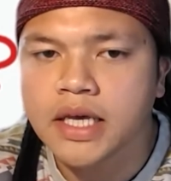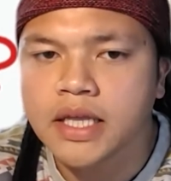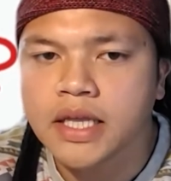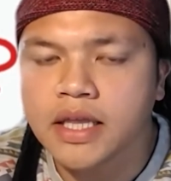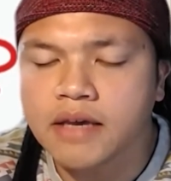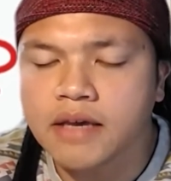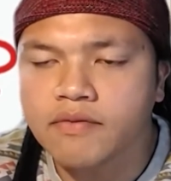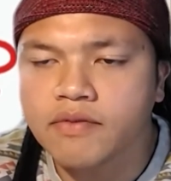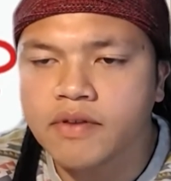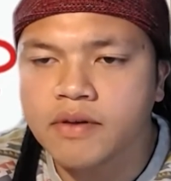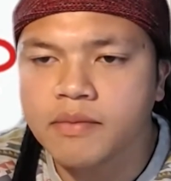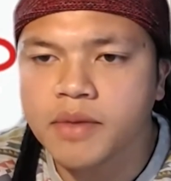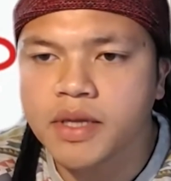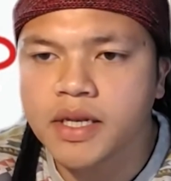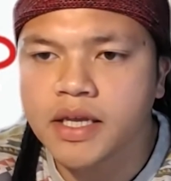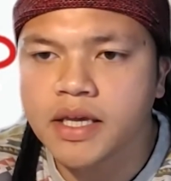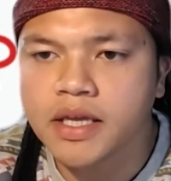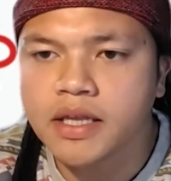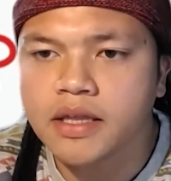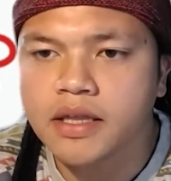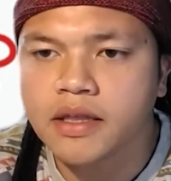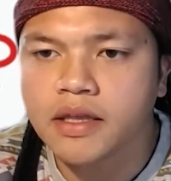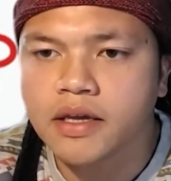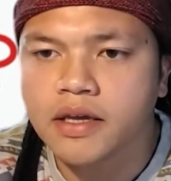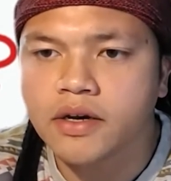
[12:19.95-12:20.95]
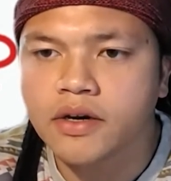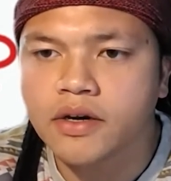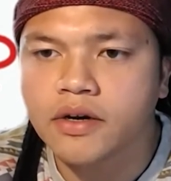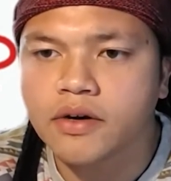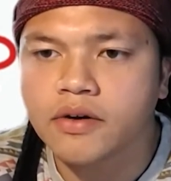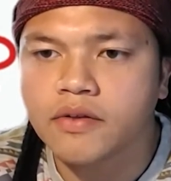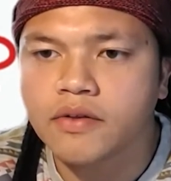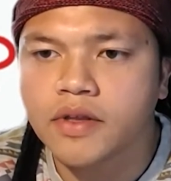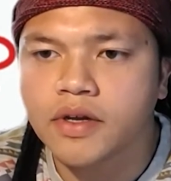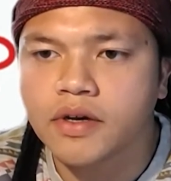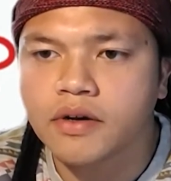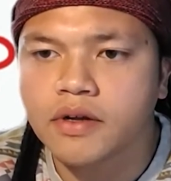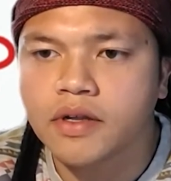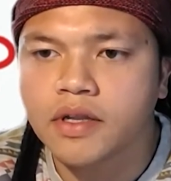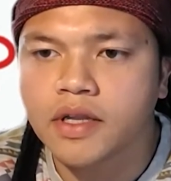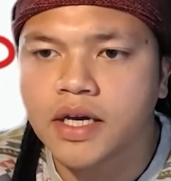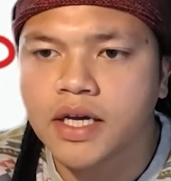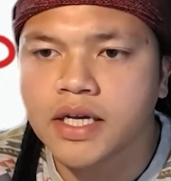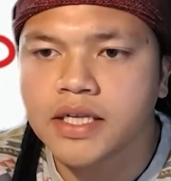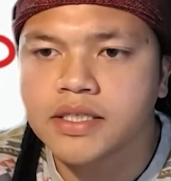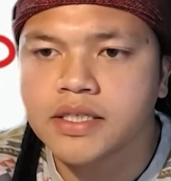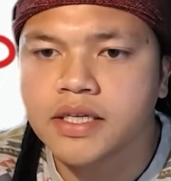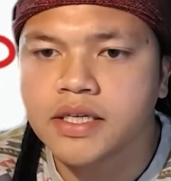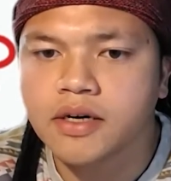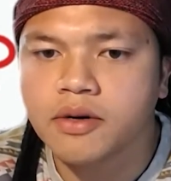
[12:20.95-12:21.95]
they've limited their
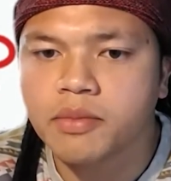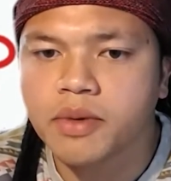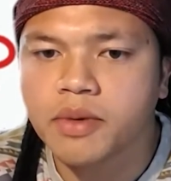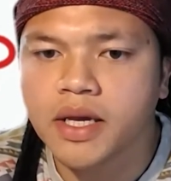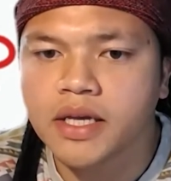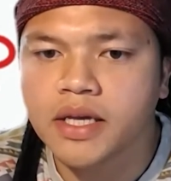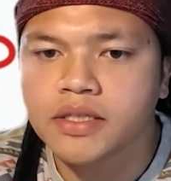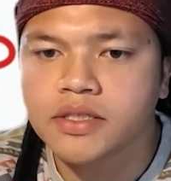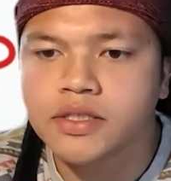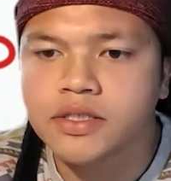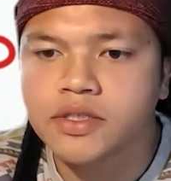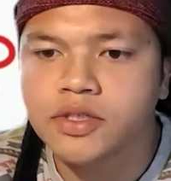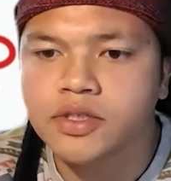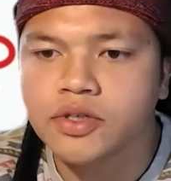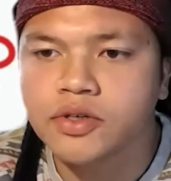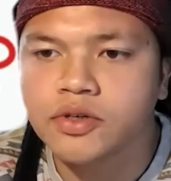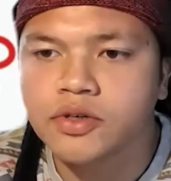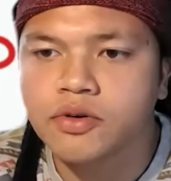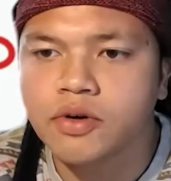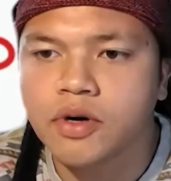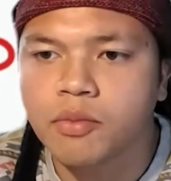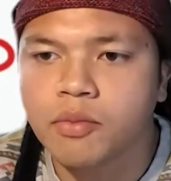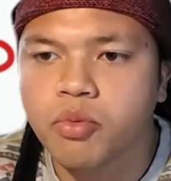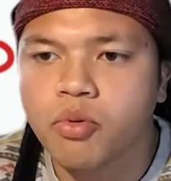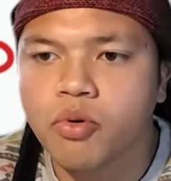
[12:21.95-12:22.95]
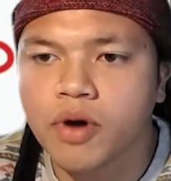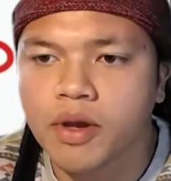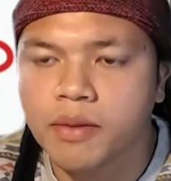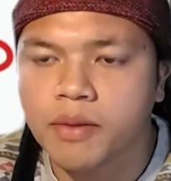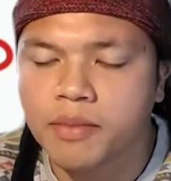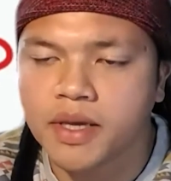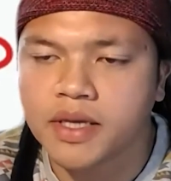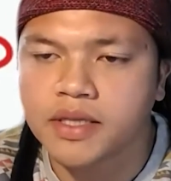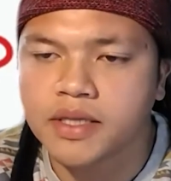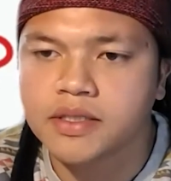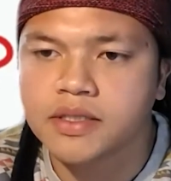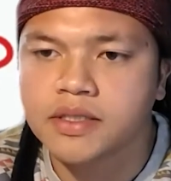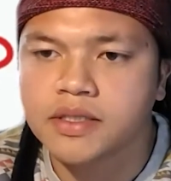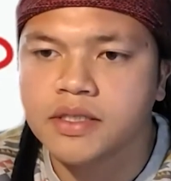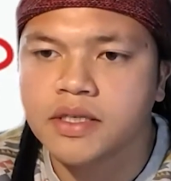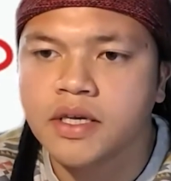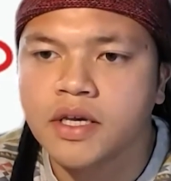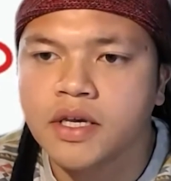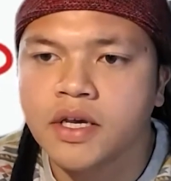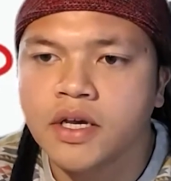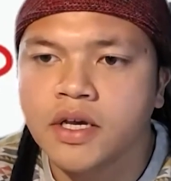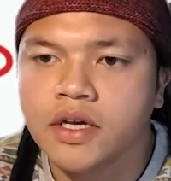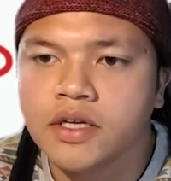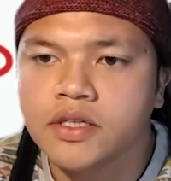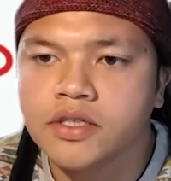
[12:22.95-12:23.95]
clientele base to appointments,
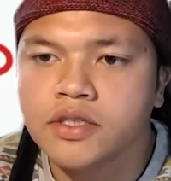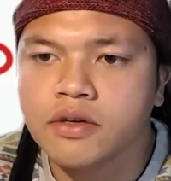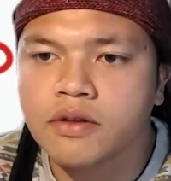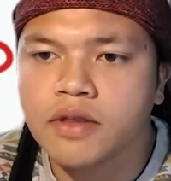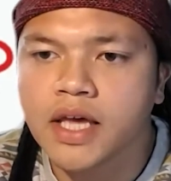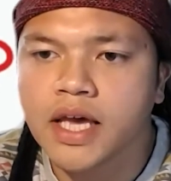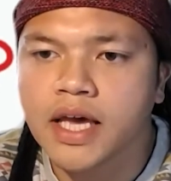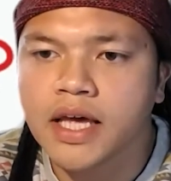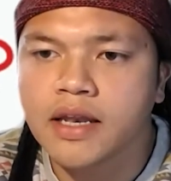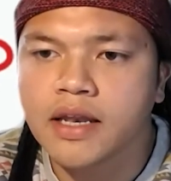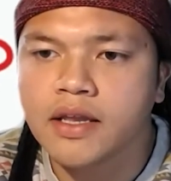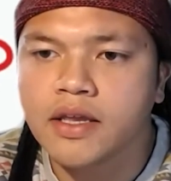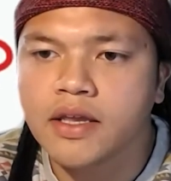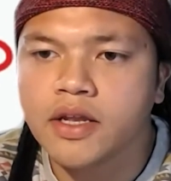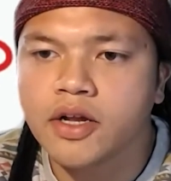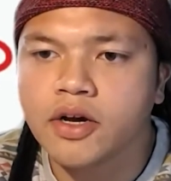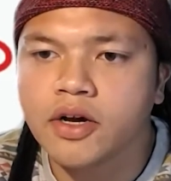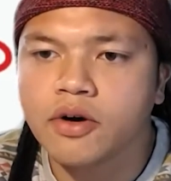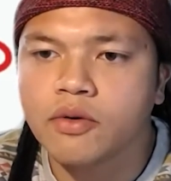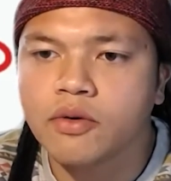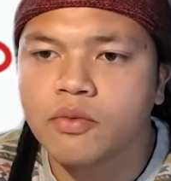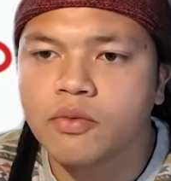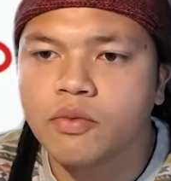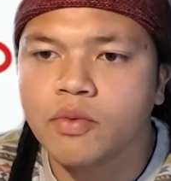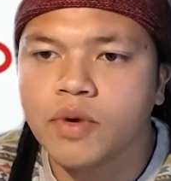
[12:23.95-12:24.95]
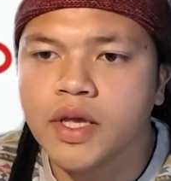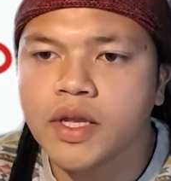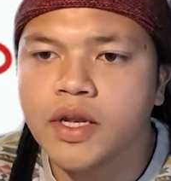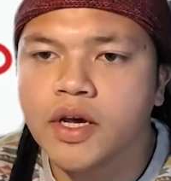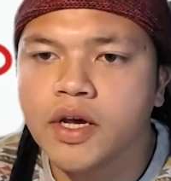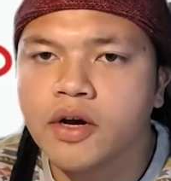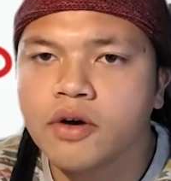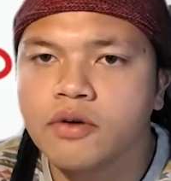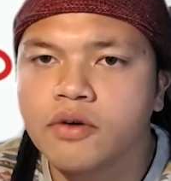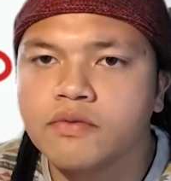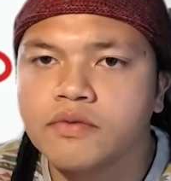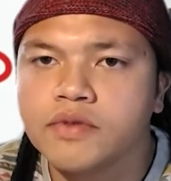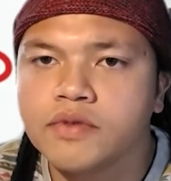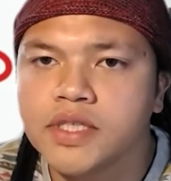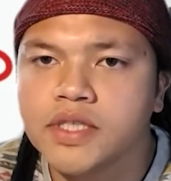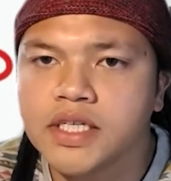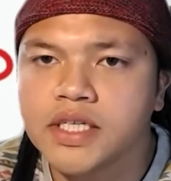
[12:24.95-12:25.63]
so that, you know, we know